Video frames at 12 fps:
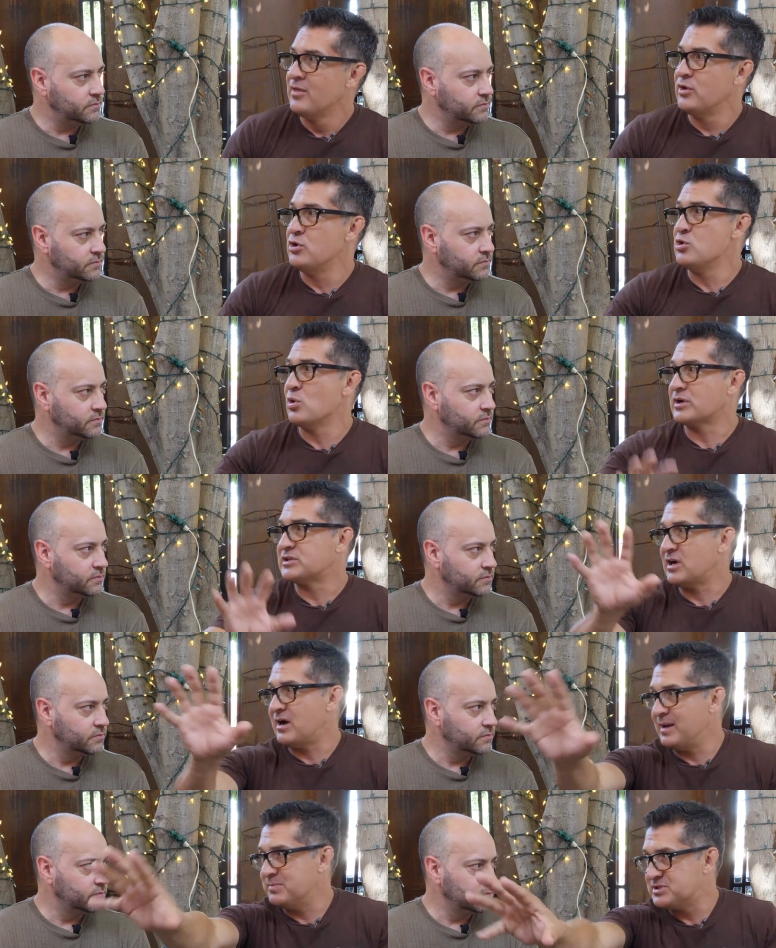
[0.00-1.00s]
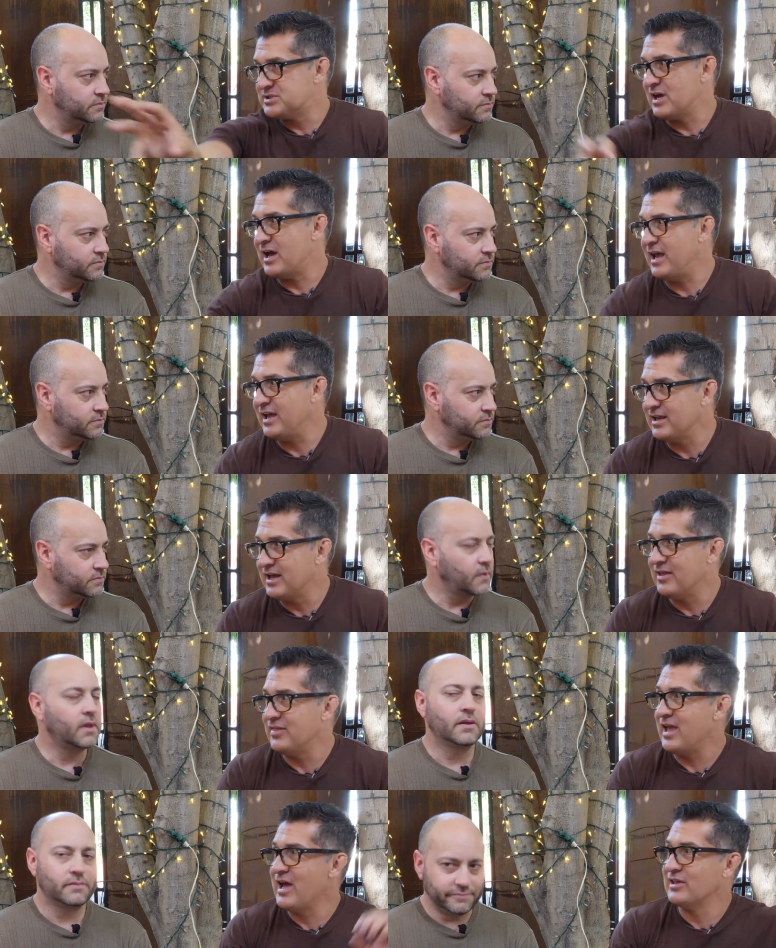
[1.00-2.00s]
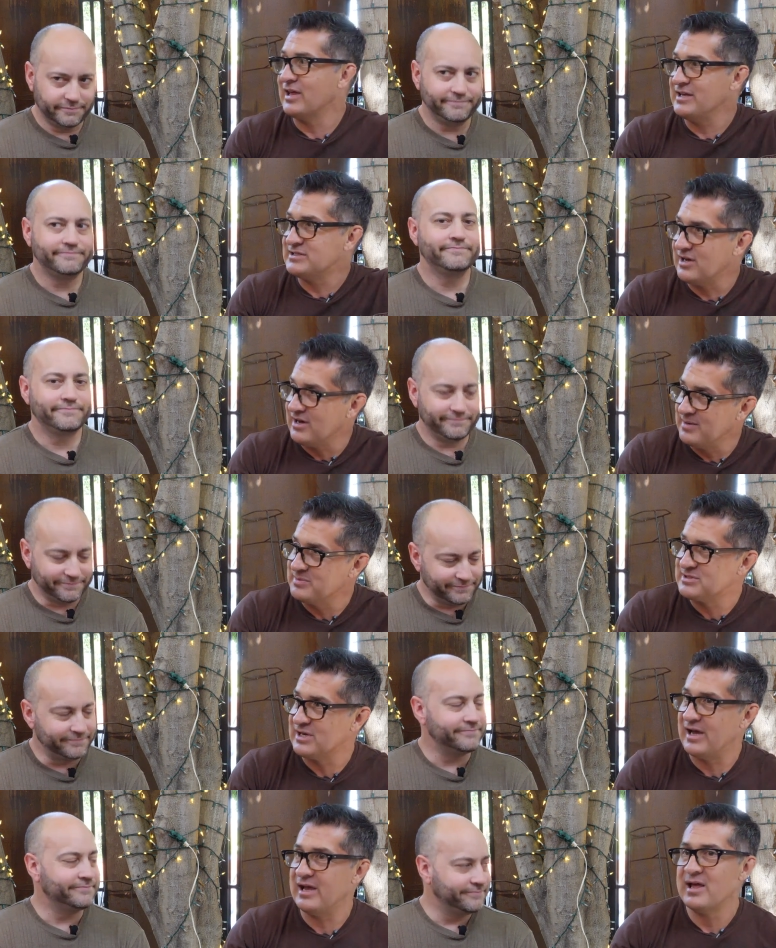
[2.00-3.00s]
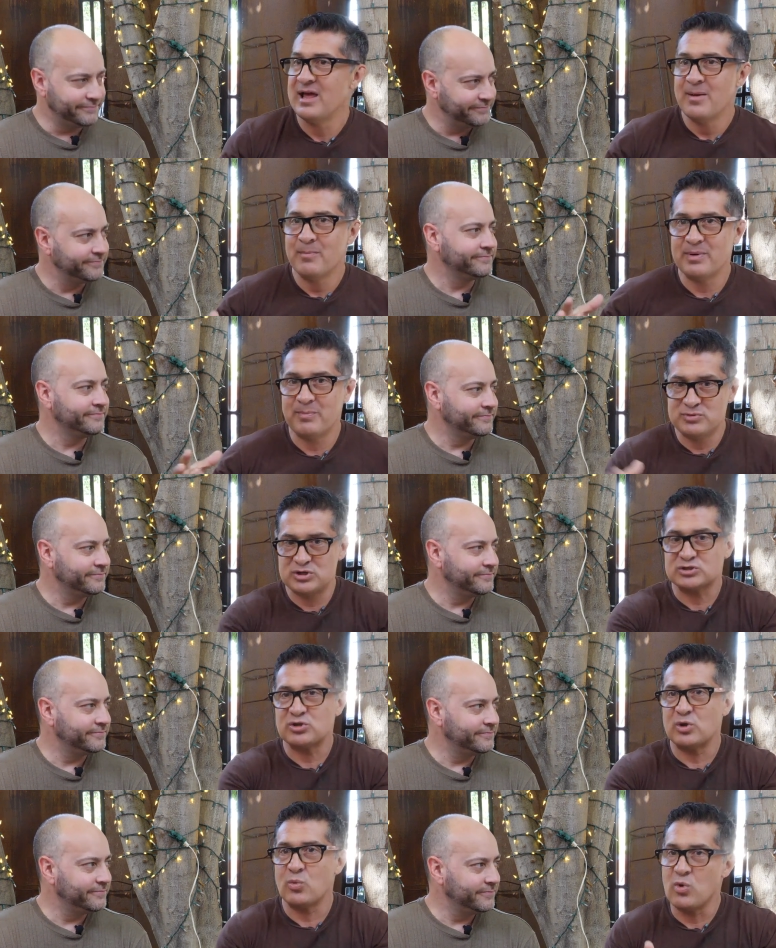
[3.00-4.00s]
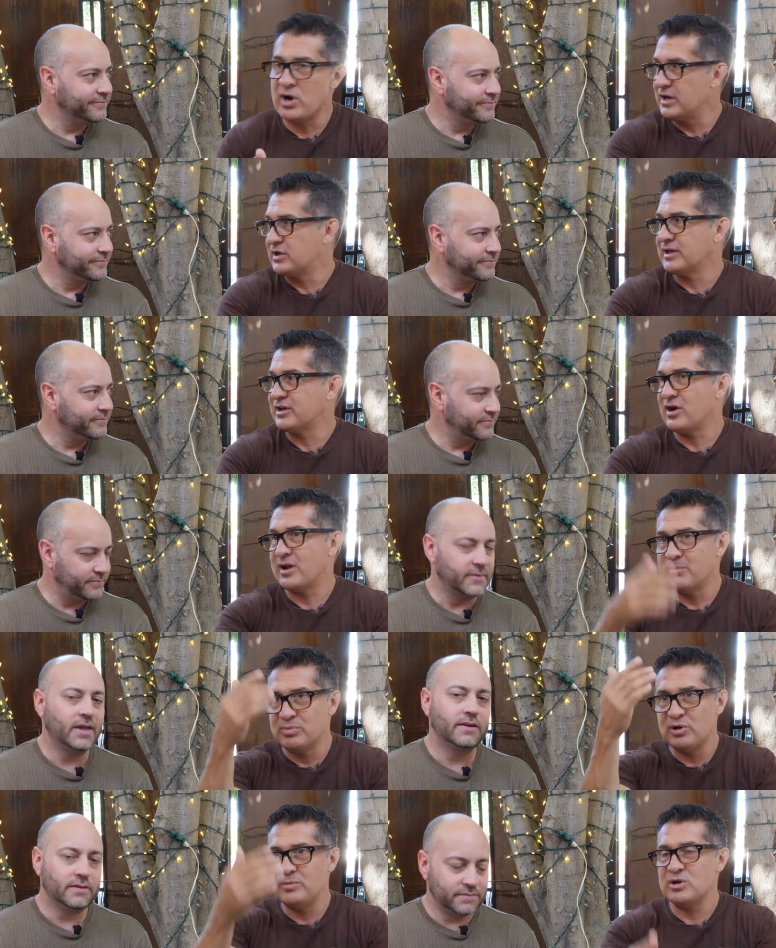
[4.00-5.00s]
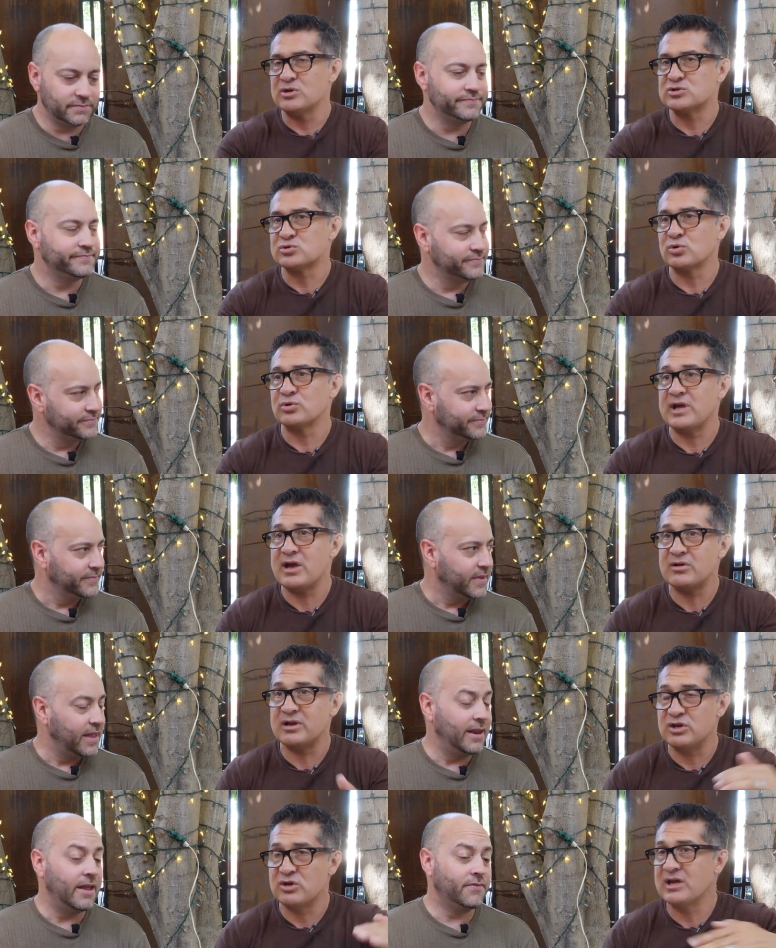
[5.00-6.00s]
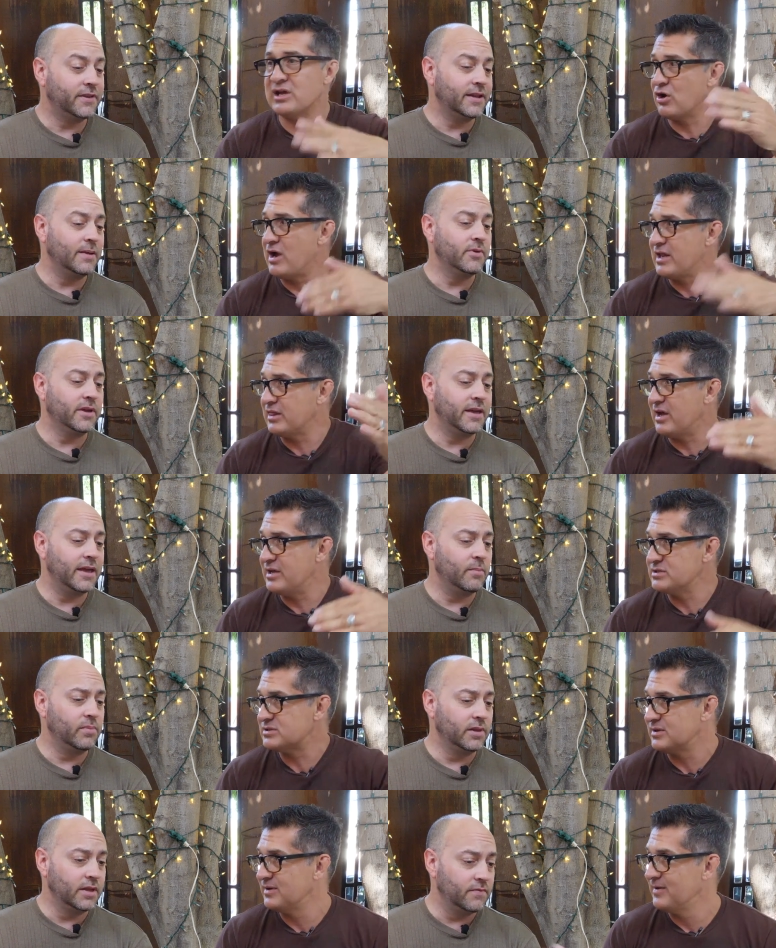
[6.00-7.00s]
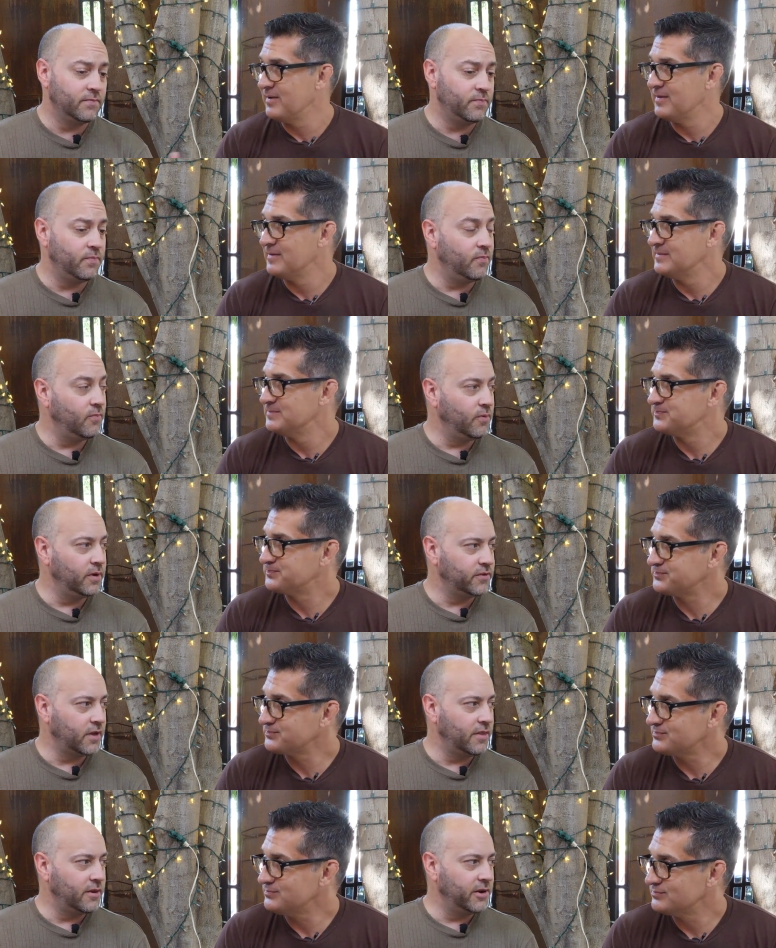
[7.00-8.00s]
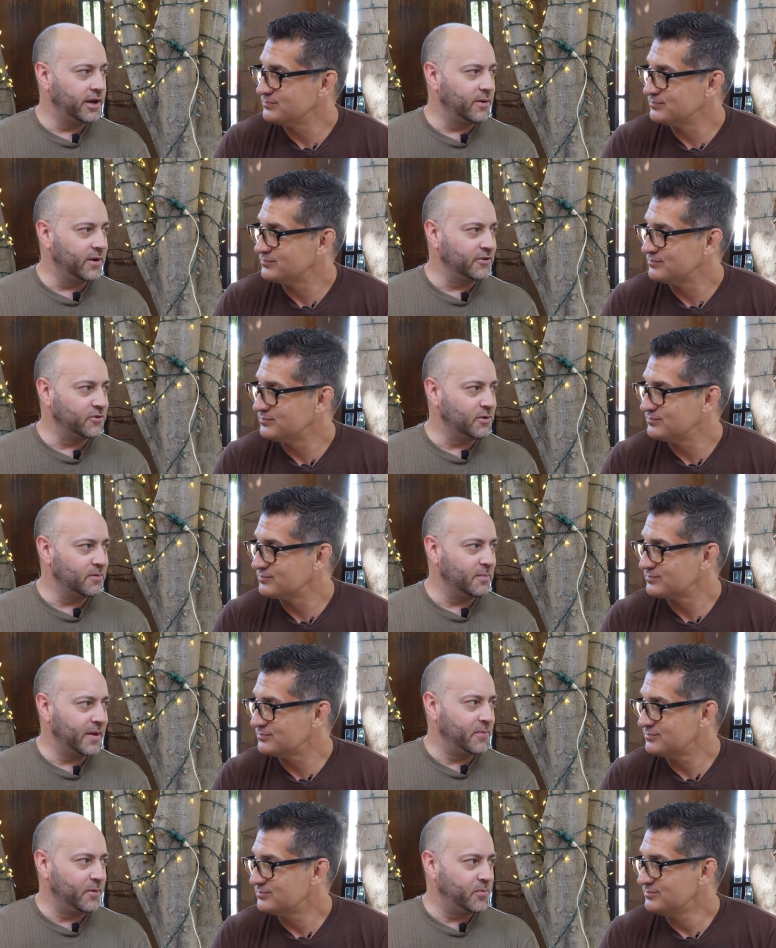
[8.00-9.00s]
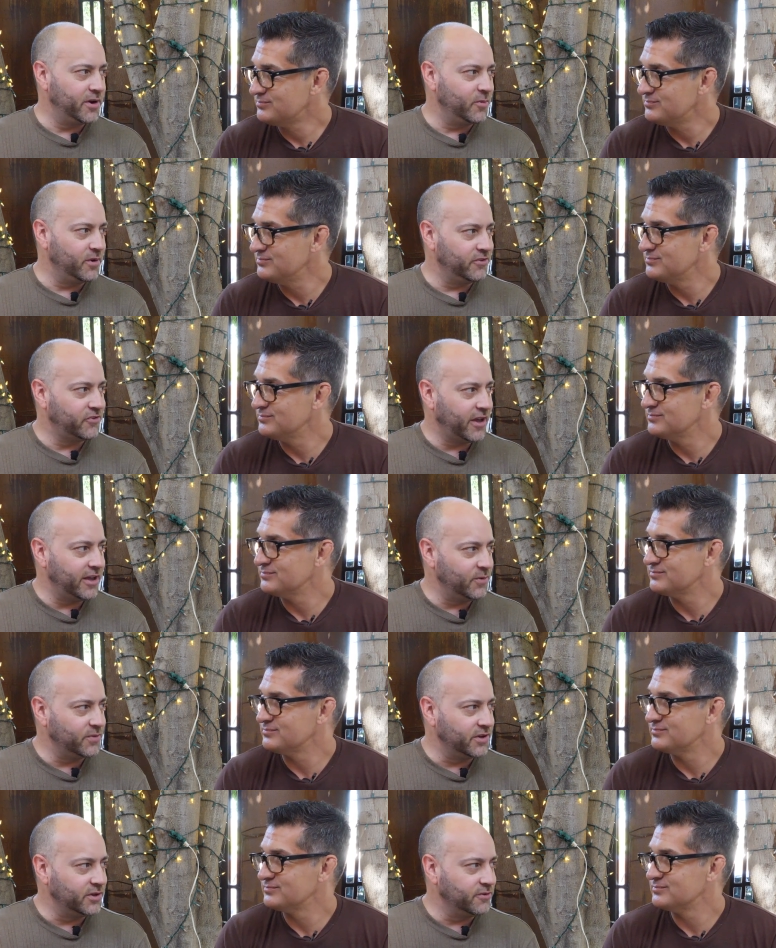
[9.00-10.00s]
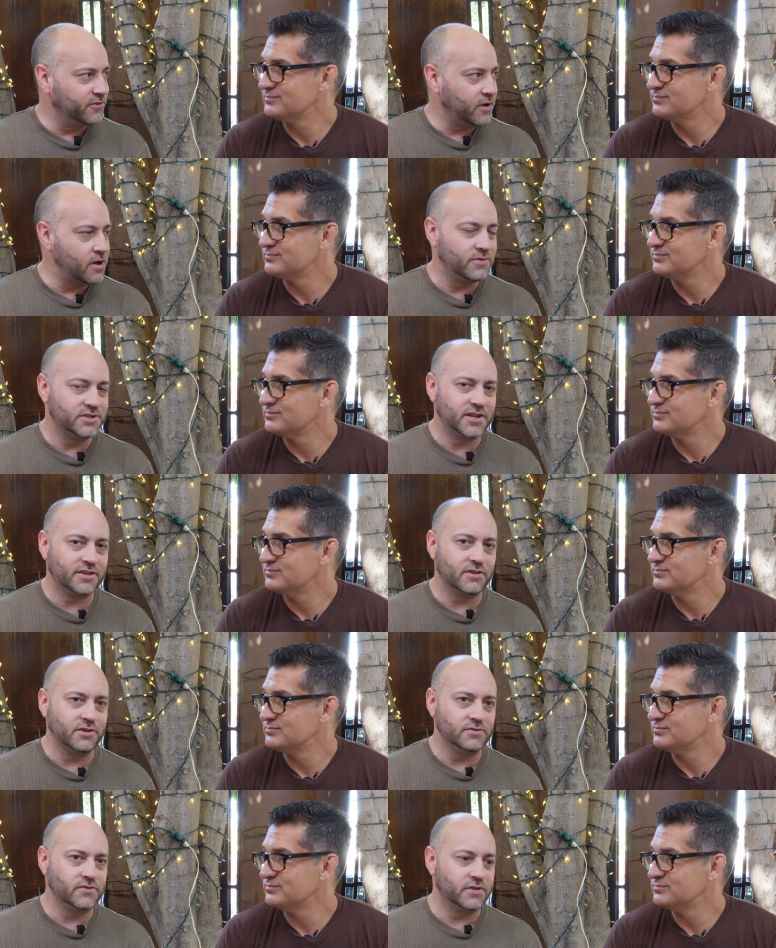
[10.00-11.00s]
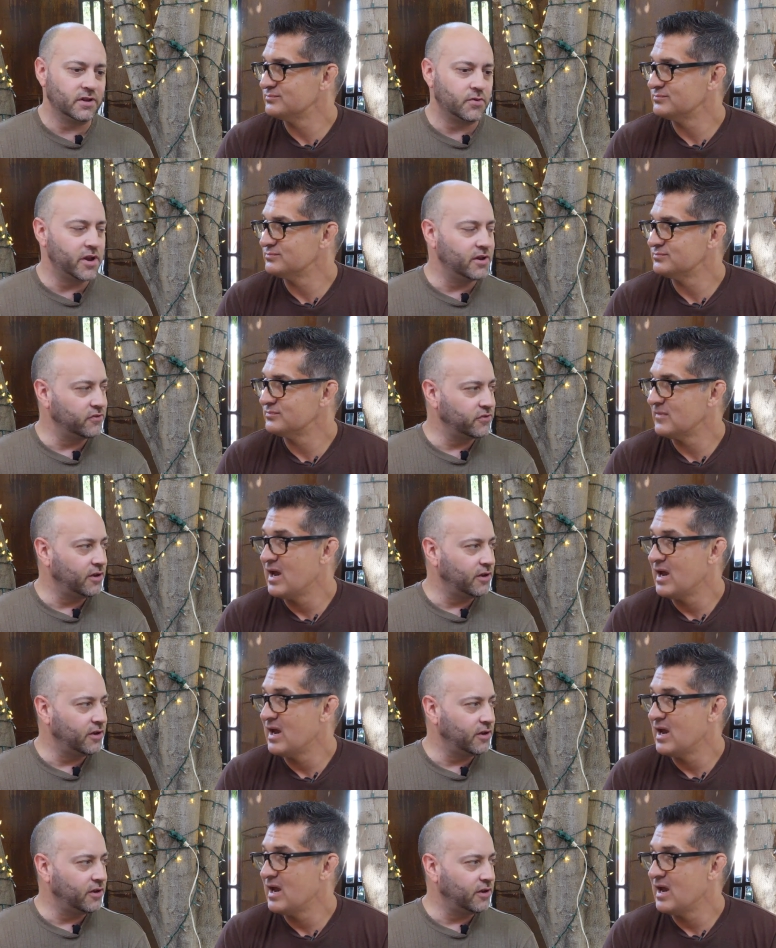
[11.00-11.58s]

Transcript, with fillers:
Speaker 1: the New York Times site and the L A Times site, but just go to one, click on it, boom, you can scroll down
Speaker 2: and, and you get your headlines. You can't believe what's on there anyways, or it might be pretty one-sided with the news, so I always take the news with a grain of